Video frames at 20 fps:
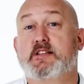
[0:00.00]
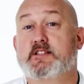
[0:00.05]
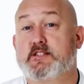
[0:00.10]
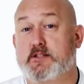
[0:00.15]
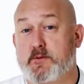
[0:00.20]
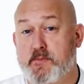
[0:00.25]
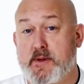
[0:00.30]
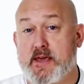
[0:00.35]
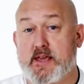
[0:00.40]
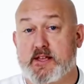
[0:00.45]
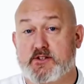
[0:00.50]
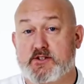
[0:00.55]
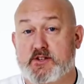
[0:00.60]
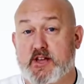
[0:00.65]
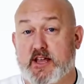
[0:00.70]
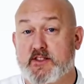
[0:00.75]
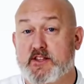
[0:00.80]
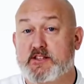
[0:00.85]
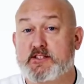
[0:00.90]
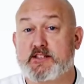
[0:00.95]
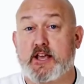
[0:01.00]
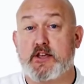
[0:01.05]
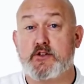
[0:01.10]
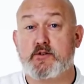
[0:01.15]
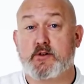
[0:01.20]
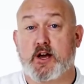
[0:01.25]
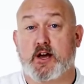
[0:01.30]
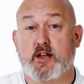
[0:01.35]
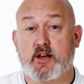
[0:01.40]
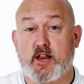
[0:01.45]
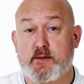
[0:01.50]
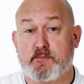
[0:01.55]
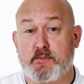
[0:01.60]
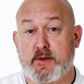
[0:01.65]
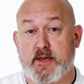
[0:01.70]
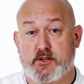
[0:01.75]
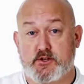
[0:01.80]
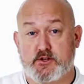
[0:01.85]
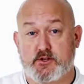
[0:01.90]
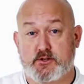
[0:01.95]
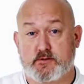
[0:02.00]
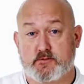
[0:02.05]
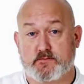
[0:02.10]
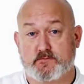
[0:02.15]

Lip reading: This is a peach, and this is how you cut a peach.